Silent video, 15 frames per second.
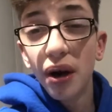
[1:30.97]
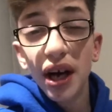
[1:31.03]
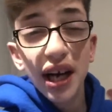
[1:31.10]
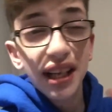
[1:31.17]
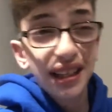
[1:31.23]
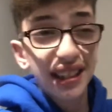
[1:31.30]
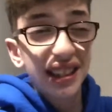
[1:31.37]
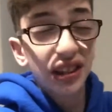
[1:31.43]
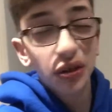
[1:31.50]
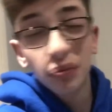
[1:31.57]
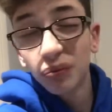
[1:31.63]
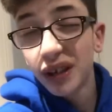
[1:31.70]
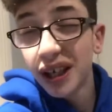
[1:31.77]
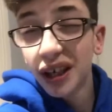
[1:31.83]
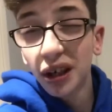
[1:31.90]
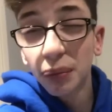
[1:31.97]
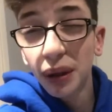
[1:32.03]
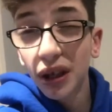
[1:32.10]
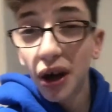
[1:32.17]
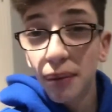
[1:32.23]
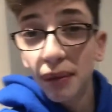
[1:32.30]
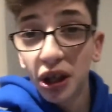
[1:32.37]
This isn't really gonna be
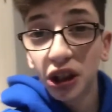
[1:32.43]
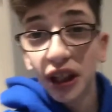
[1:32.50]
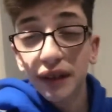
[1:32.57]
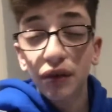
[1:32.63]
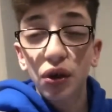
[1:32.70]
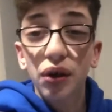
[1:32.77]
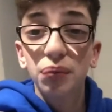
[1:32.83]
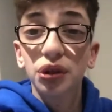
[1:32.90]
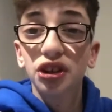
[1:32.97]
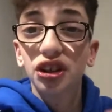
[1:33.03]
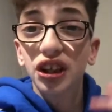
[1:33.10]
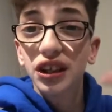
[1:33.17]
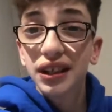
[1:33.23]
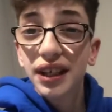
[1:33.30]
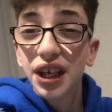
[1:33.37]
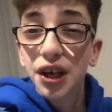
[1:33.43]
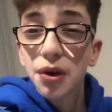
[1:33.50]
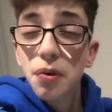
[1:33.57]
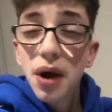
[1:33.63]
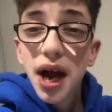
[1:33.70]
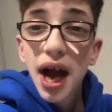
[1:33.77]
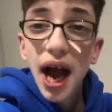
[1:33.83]
like a match day vlog. I'm just gonna see you
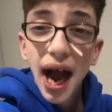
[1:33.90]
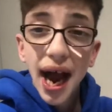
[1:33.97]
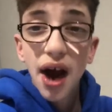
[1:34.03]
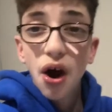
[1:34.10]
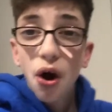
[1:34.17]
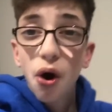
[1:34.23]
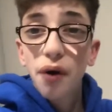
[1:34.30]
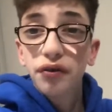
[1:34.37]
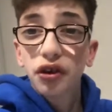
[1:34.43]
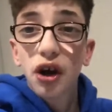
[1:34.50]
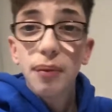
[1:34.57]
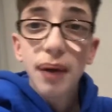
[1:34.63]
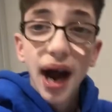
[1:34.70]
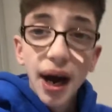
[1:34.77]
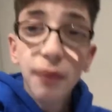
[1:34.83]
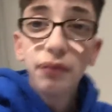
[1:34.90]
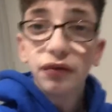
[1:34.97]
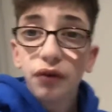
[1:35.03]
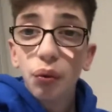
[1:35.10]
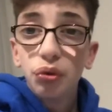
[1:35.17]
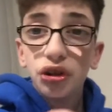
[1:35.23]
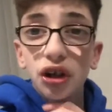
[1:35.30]
at halftime and
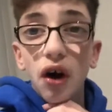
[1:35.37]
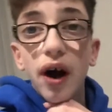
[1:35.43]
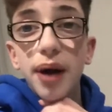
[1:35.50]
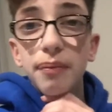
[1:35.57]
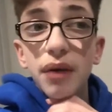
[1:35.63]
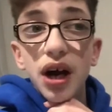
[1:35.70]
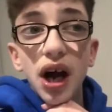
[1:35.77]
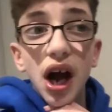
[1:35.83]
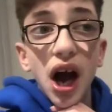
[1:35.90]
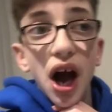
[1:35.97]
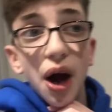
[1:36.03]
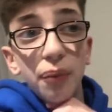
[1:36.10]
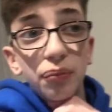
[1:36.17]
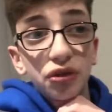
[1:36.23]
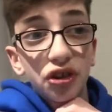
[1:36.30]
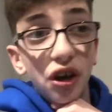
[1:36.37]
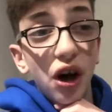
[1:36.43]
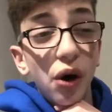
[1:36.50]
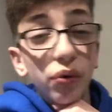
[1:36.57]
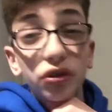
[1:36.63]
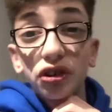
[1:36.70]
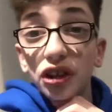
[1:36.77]
full time. So I
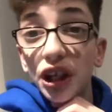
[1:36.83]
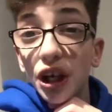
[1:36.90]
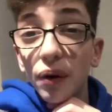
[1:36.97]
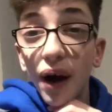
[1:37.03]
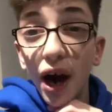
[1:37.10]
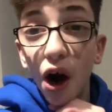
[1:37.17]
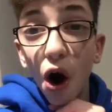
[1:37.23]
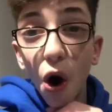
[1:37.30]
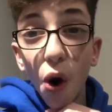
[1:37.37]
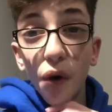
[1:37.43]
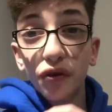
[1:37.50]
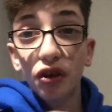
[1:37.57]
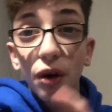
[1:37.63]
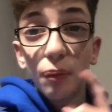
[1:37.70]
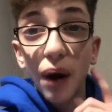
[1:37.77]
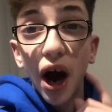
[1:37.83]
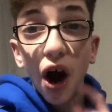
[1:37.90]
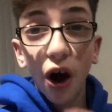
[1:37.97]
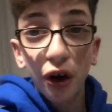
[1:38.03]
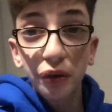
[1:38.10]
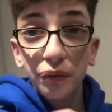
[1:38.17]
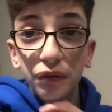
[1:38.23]
will see you at halftime, where
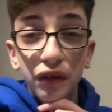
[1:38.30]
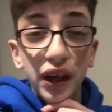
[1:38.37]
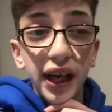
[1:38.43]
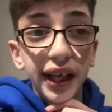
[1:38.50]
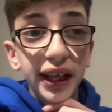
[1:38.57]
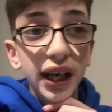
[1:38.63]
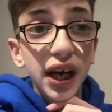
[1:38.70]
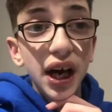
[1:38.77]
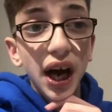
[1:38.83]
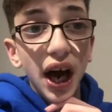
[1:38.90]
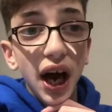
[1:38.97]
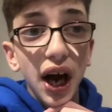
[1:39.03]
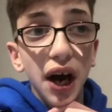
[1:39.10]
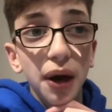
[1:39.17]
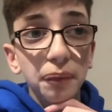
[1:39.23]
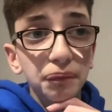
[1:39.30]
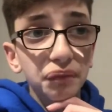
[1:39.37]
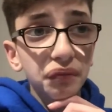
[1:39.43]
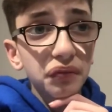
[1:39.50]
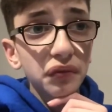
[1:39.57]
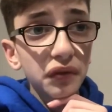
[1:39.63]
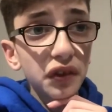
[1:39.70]
hopefully
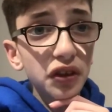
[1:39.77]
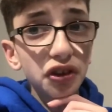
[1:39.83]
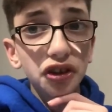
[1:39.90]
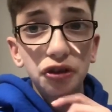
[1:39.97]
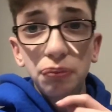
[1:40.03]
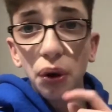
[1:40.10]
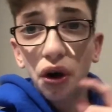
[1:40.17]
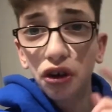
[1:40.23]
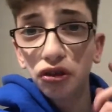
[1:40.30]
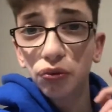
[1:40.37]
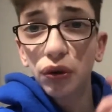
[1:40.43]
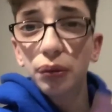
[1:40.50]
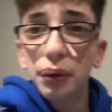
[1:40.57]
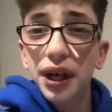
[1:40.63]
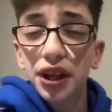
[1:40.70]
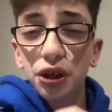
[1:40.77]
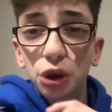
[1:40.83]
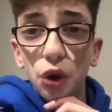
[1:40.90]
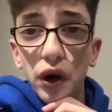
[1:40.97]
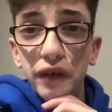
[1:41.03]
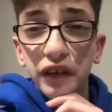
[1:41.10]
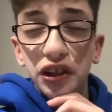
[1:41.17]
Spurs will be in the
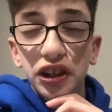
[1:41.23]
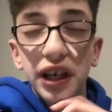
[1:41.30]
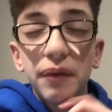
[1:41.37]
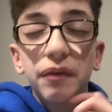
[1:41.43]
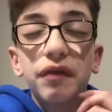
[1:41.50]
driving seat.